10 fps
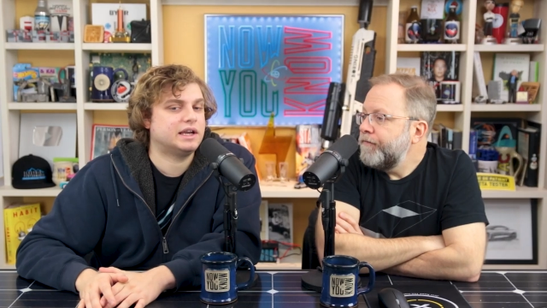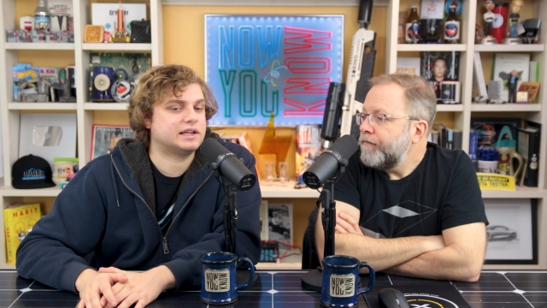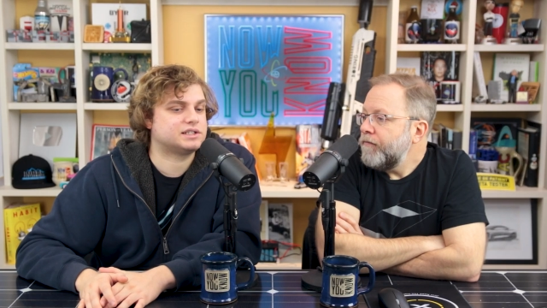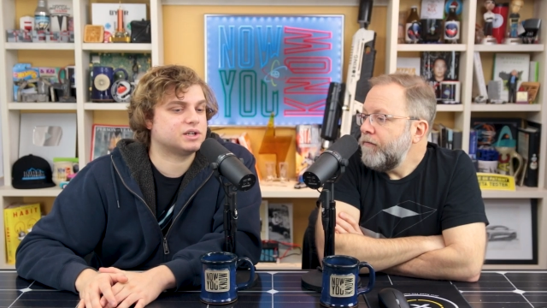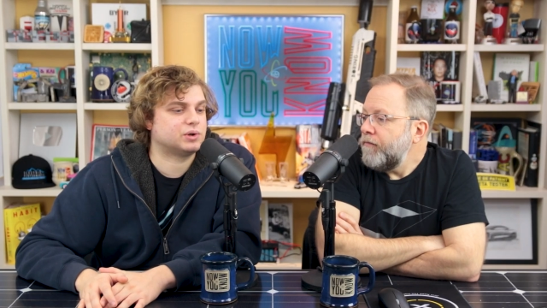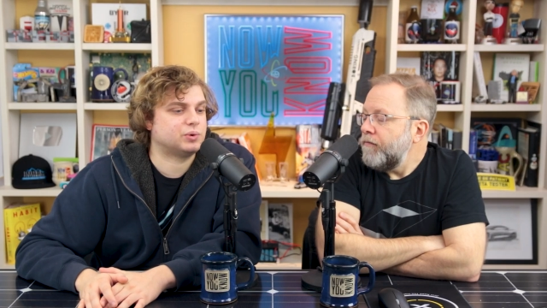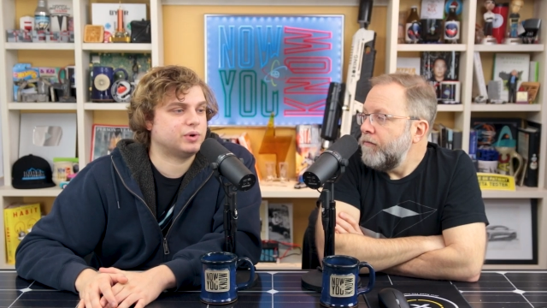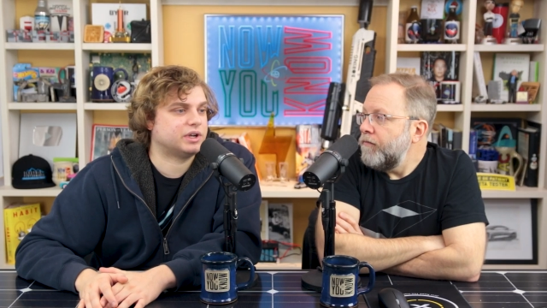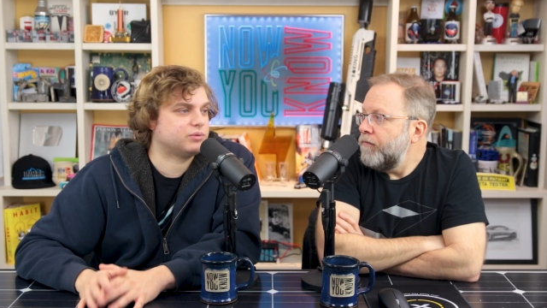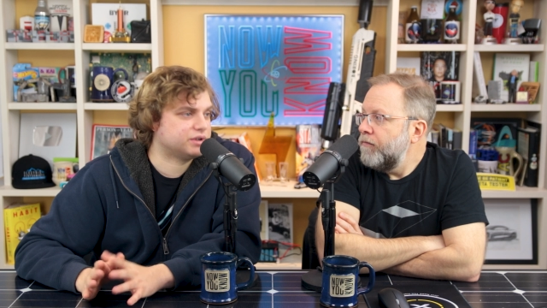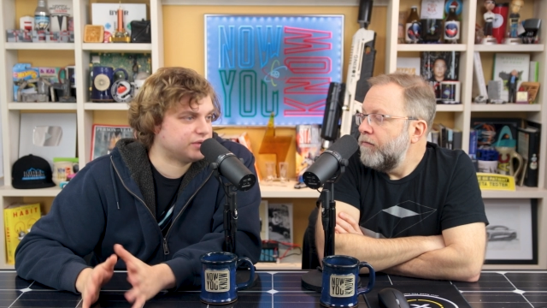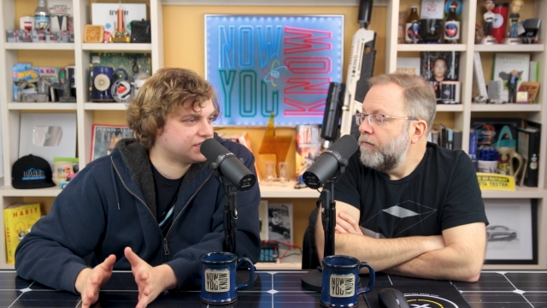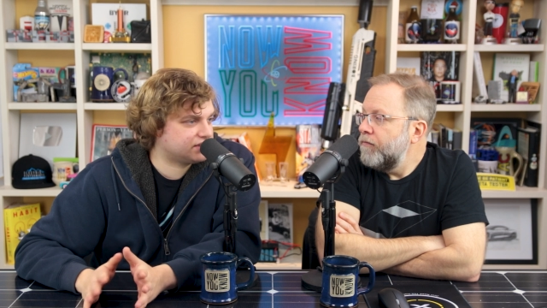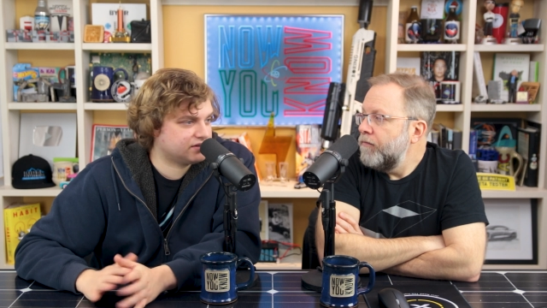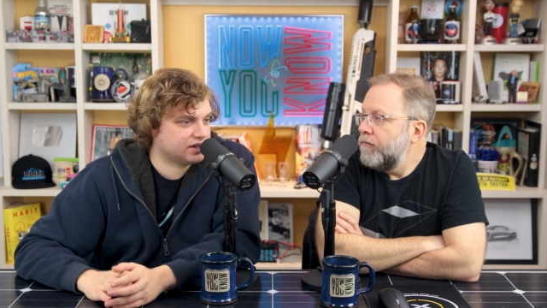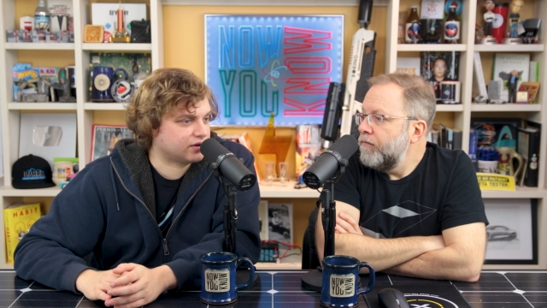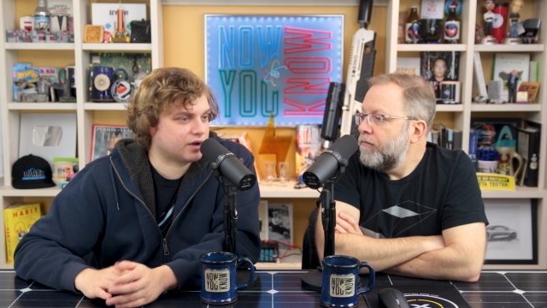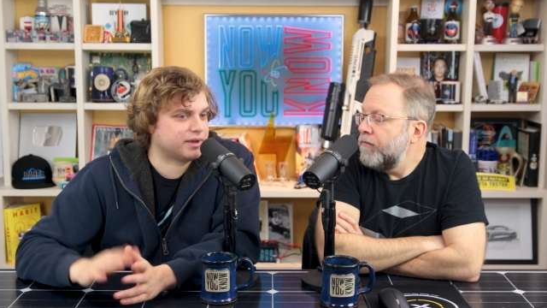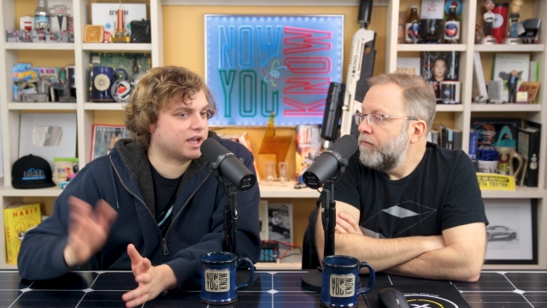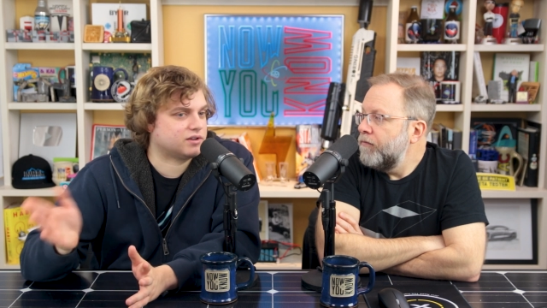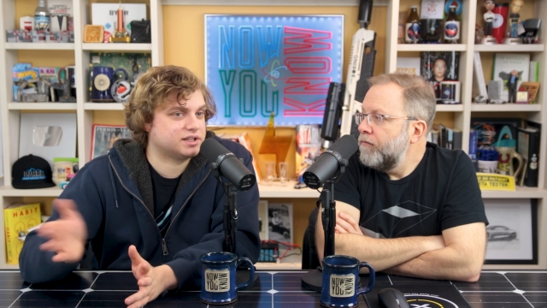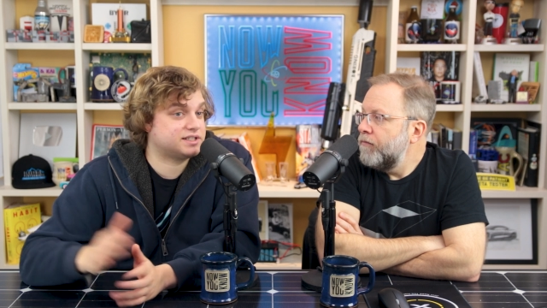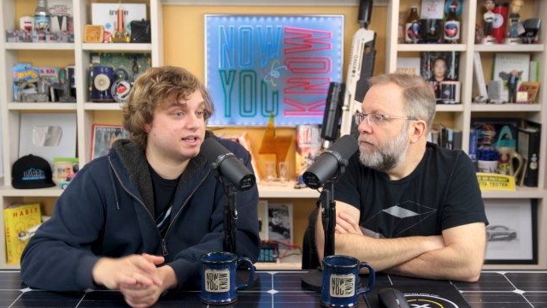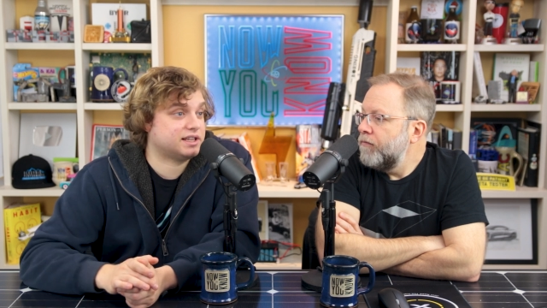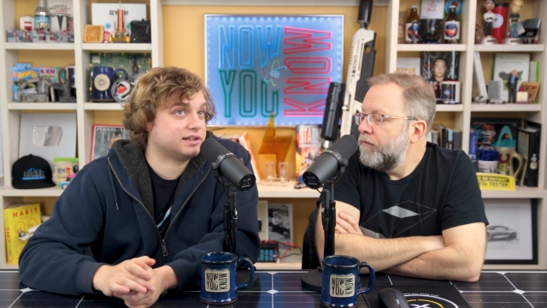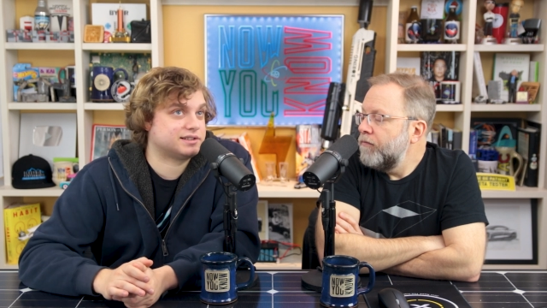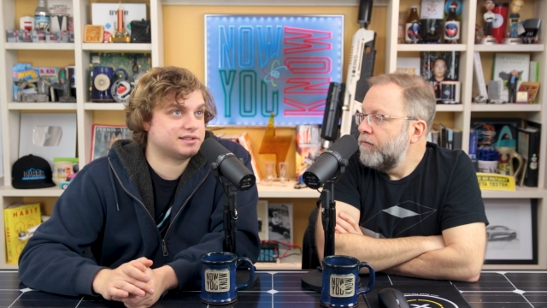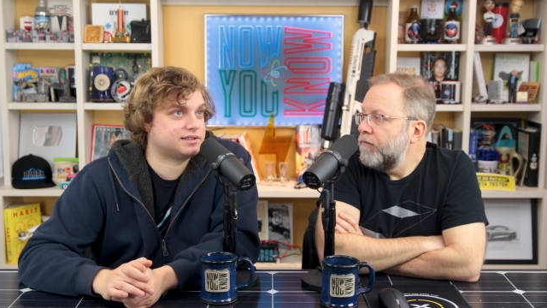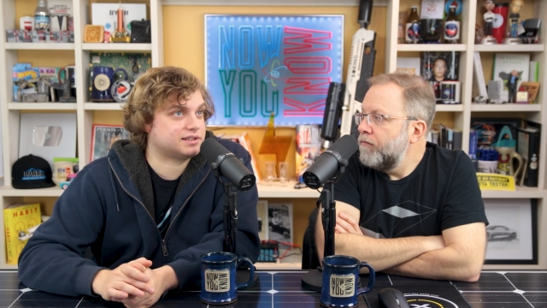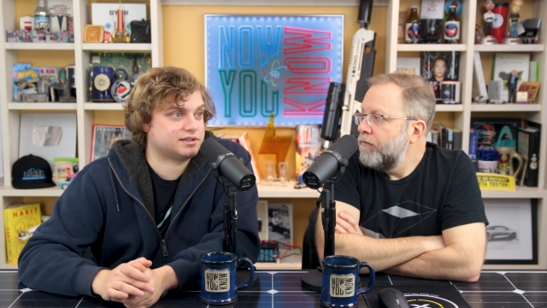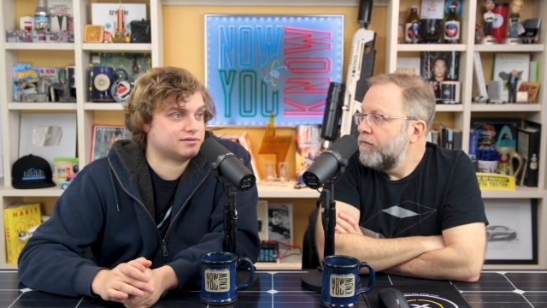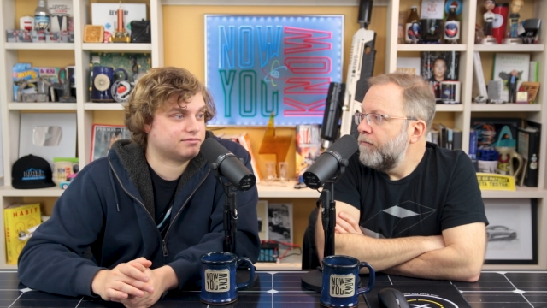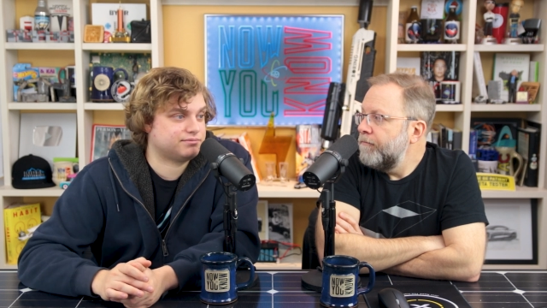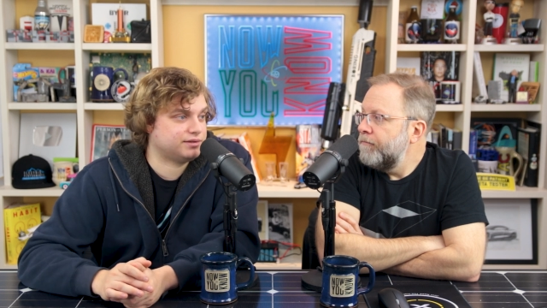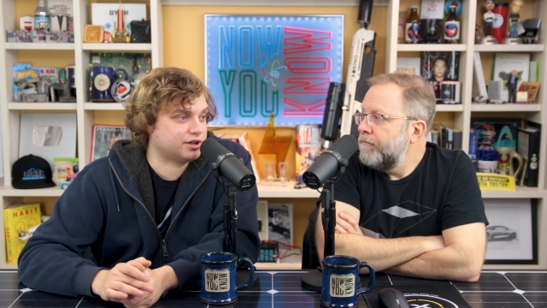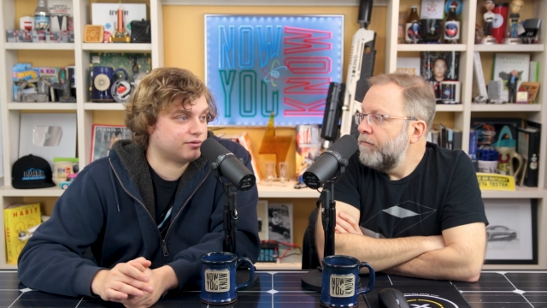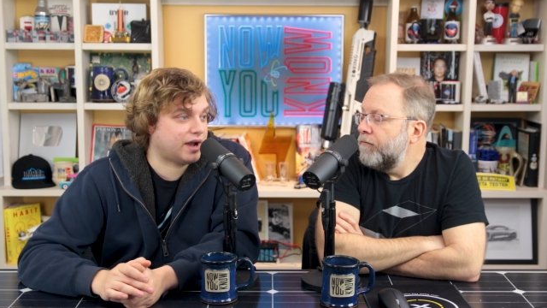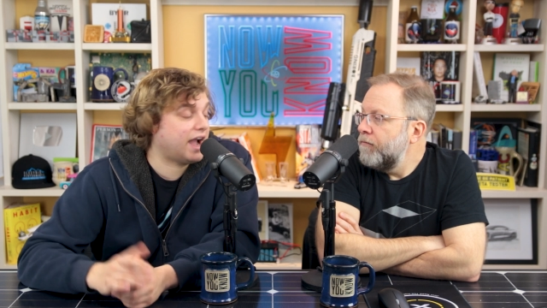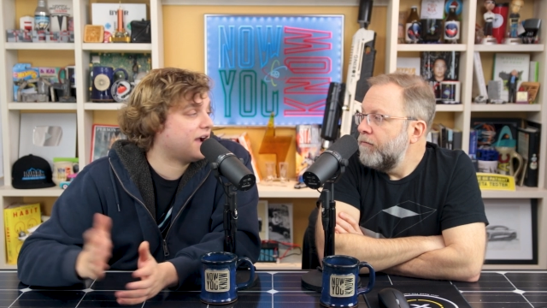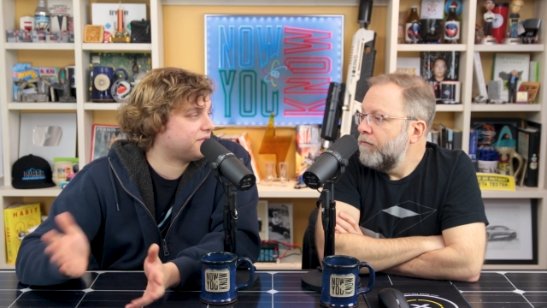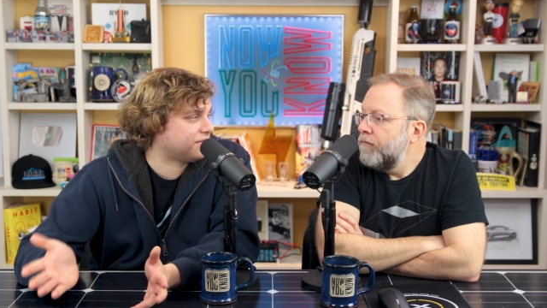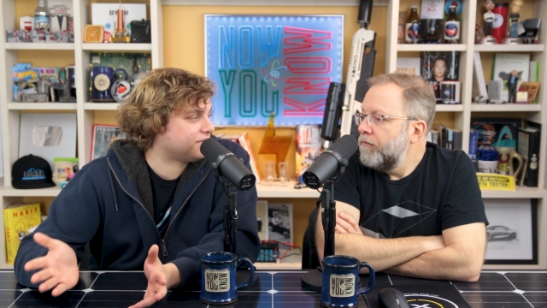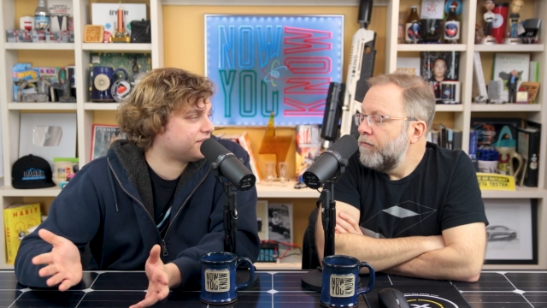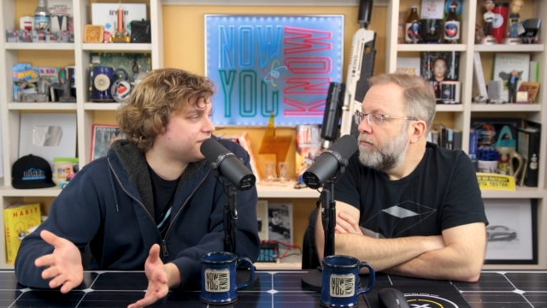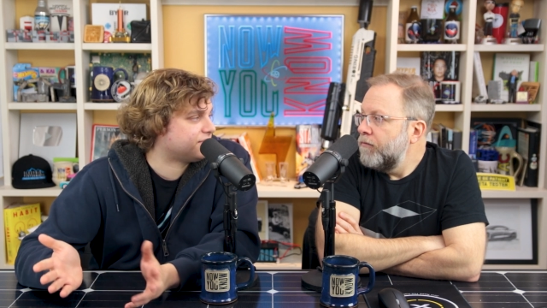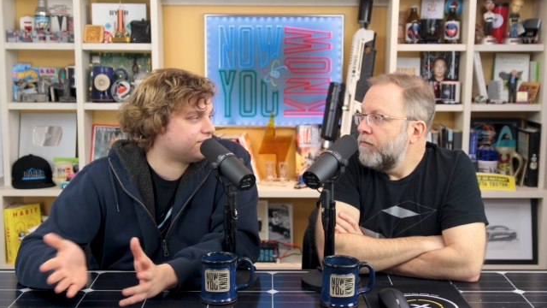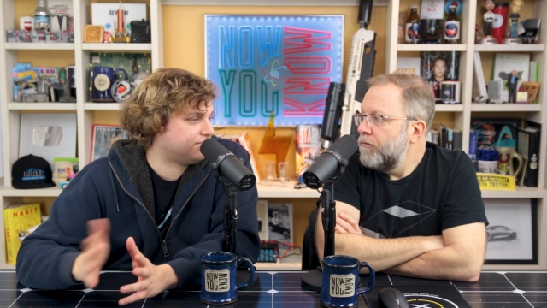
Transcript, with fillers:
Speaker 1: And so it would be, you know, coming out, let's say that it's, uh, you know, half of the